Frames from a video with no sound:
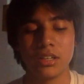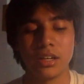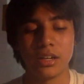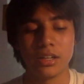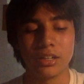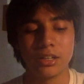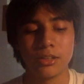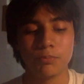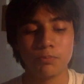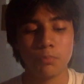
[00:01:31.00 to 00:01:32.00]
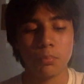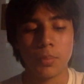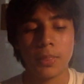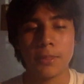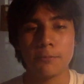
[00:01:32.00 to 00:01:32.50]
Uh,
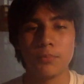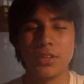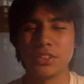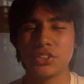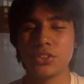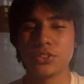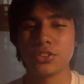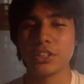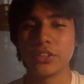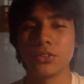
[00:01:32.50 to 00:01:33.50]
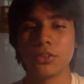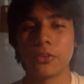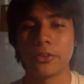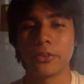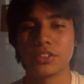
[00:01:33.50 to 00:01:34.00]
it's usually
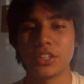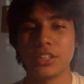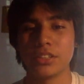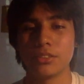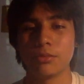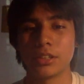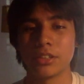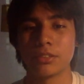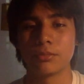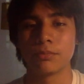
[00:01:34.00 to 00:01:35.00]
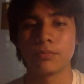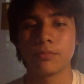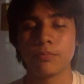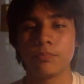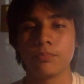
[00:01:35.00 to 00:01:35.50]
goal-orientated, where
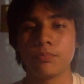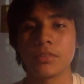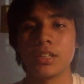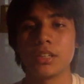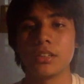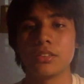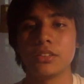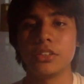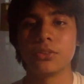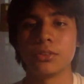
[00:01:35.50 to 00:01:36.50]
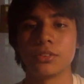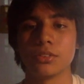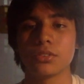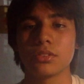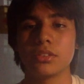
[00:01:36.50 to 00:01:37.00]
you
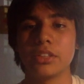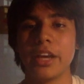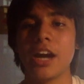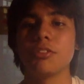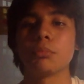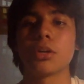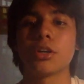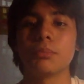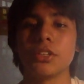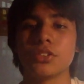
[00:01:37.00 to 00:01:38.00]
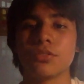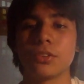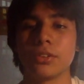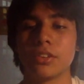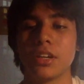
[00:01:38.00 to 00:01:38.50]
have a purpose
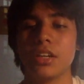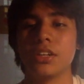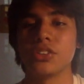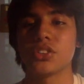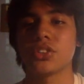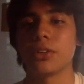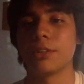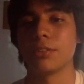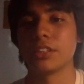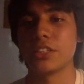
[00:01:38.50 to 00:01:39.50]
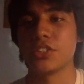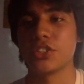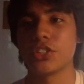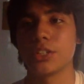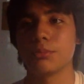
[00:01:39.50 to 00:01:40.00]
for a certain
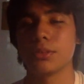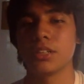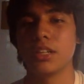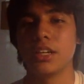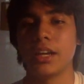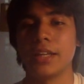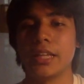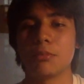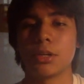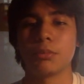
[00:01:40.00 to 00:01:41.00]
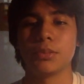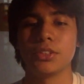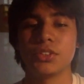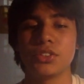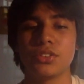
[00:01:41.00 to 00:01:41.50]
relationship, and that
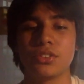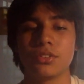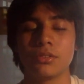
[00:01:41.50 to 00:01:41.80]
purpose